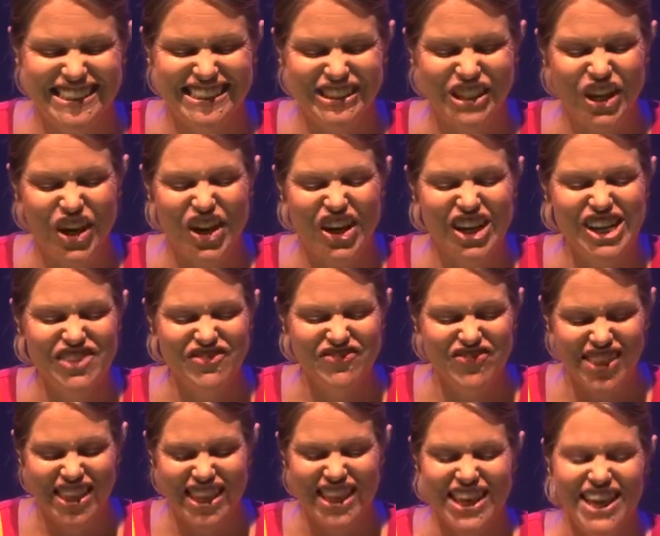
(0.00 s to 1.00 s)
So
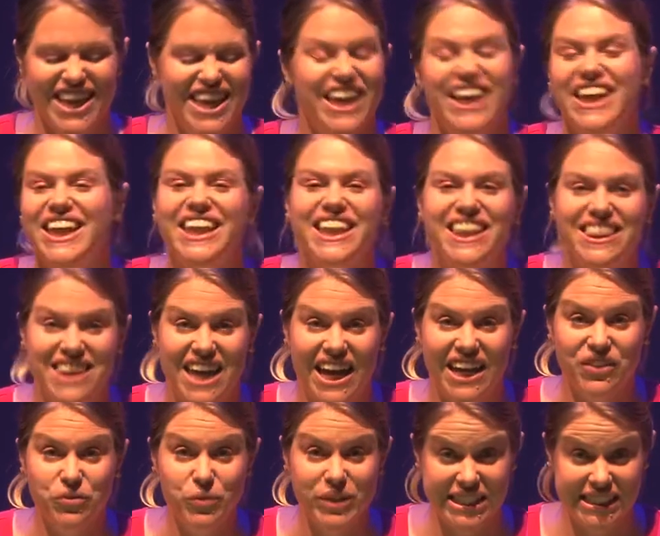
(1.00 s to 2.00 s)

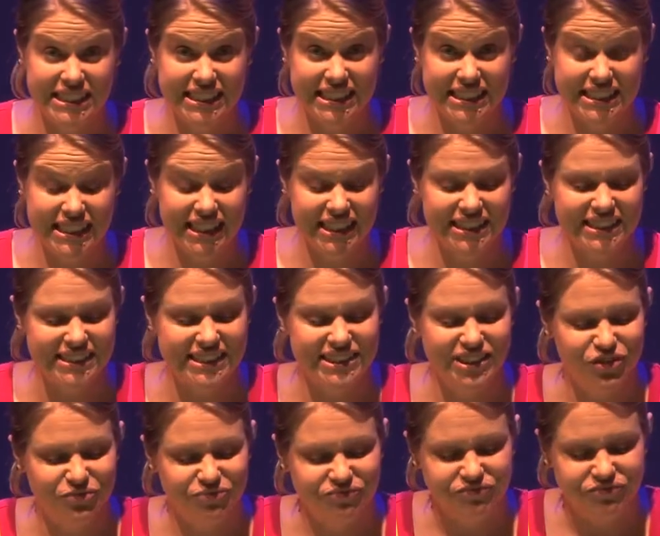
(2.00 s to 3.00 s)
then with the scissors,
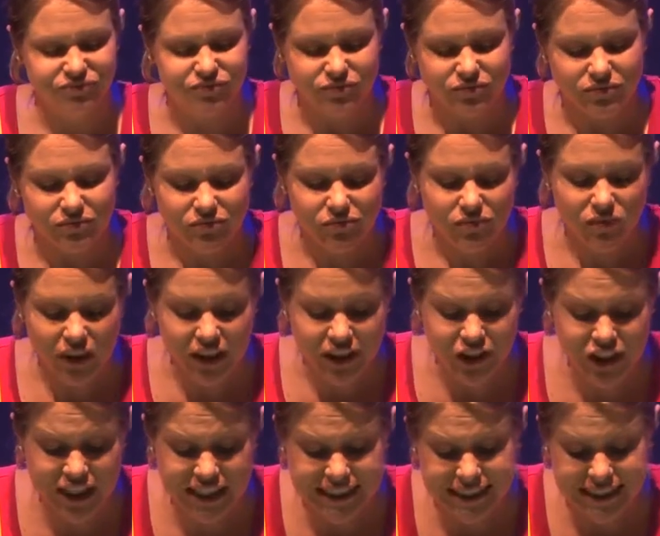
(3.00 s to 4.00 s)

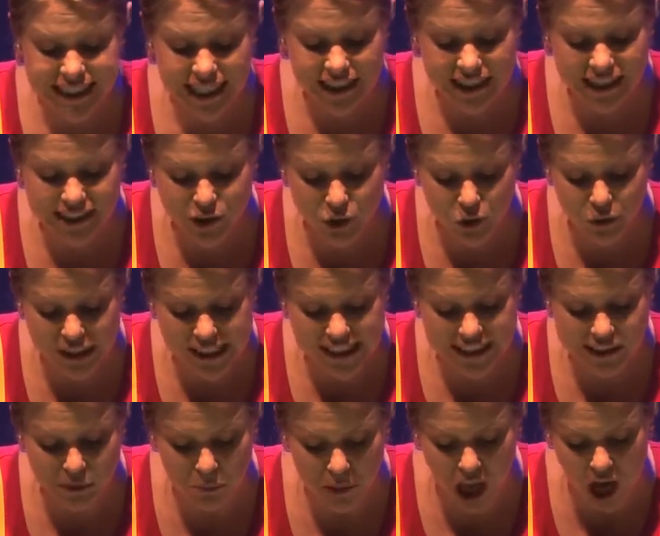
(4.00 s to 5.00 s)
you can see there's already
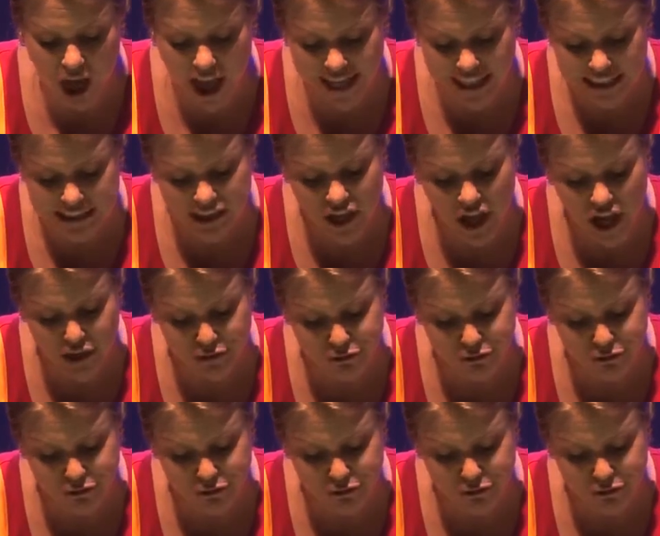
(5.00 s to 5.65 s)
some lines kind